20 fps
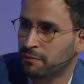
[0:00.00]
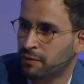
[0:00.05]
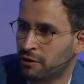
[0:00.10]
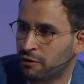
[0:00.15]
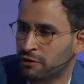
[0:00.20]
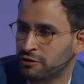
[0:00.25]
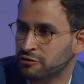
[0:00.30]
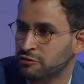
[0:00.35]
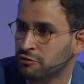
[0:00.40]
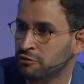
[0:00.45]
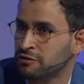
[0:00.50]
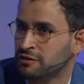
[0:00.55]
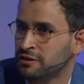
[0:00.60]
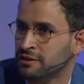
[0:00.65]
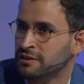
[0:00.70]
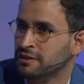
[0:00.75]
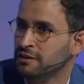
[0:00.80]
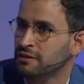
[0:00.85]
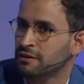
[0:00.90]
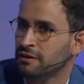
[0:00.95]
power
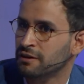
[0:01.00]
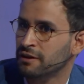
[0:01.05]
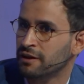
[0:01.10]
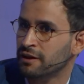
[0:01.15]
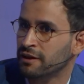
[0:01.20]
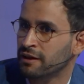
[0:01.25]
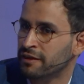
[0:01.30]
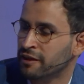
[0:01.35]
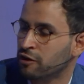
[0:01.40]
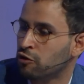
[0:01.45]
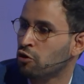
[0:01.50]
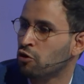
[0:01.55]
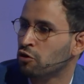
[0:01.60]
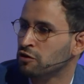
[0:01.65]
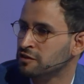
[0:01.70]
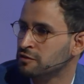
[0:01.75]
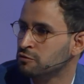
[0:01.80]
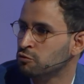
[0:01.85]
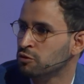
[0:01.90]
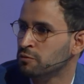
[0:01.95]
sources, the
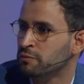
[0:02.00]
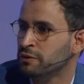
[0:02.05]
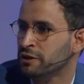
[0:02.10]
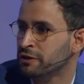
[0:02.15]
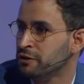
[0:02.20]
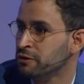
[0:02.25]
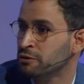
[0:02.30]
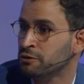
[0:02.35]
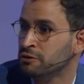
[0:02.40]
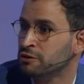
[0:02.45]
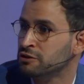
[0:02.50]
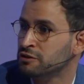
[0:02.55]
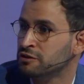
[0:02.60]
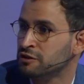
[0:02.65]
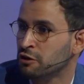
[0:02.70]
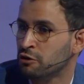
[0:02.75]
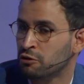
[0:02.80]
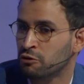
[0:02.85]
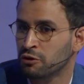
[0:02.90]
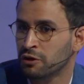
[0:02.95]
cost would be huge.
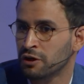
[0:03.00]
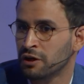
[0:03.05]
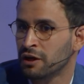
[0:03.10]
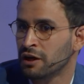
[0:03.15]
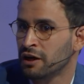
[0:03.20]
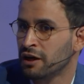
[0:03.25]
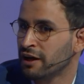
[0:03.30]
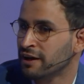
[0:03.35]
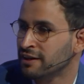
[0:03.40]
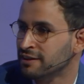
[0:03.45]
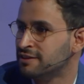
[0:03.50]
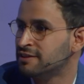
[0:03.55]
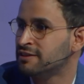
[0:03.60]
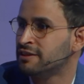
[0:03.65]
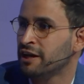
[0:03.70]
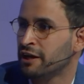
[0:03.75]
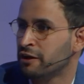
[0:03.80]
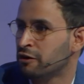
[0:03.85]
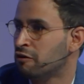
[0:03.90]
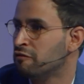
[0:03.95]
So
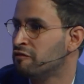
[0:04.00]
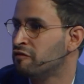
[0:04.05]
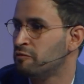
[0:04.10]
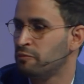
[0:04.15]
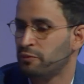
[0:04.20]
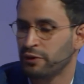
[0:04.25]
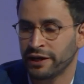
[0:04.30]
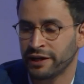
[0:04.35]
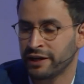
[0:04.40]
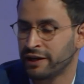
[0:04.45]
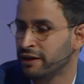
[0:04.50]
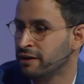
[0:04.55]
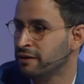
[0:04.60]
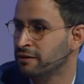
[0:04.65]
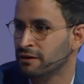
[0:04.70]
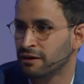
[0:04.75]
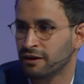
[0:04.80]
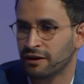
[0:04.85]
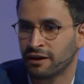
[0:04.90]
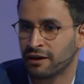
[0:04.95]
instead of paying,
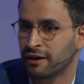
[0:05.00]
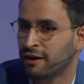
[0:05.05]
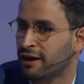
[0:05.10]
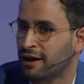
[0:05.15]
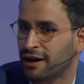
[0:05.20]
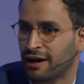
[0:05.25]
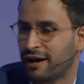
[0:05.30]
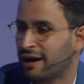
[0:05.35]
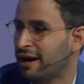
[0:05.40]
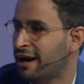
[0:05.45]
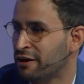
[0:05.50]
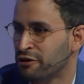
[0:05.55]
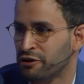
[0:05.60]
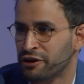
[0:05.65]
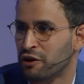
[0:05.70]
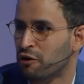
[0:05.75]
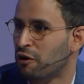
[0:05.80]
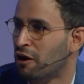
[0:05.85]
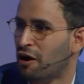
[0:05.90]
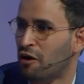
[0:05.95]
I don't
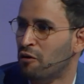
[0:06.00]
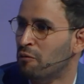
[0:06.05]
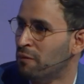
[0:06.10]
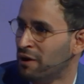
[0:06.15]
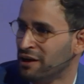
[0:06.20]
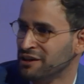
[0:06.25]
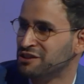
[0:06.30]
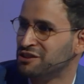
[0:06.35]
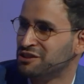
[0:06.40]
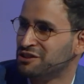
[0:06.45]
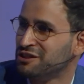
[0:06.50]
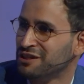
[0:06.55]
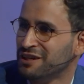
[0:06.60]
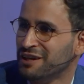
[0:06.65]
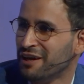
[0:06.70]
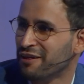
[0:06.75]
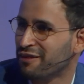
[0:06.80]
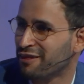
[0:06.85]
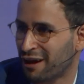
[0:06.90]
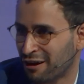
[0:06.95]
know how much,
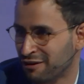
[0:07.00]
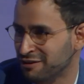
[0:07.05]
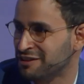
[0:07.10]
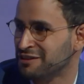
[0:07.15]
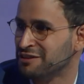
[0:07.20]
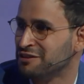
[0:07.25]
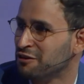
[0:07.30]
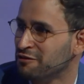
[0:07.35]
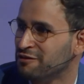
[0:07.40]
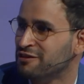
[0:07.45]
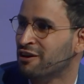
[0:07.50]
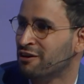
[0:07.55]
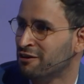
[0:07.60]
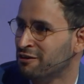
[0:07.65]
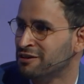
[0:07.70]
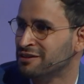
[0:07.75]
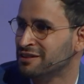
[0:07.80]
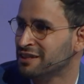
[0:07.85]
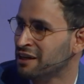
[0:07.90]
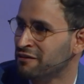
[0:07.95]
thousands of
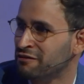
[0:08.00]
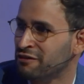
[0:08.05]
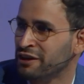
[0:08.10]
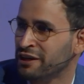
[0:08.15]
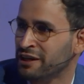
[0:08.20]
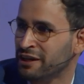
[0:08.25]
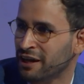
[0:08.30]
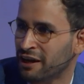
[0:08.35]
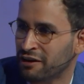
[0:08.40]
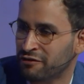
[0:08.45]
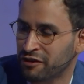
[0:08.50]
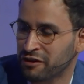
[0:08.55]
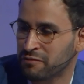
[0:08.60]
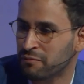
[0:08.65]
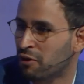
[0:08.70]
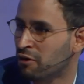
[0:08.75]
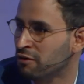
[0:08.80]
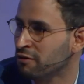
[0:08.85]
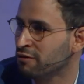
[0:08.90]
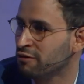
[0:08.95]
dollars every
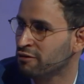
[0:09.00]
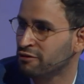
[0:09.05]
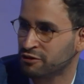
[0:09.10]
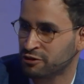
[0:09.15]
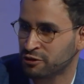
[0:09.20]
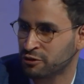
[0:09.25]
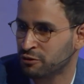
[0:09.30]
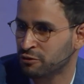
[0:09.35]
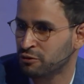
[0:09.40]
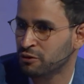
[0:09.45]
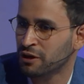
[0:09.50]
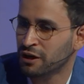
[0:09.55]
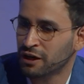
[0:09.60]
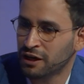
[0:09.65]
month to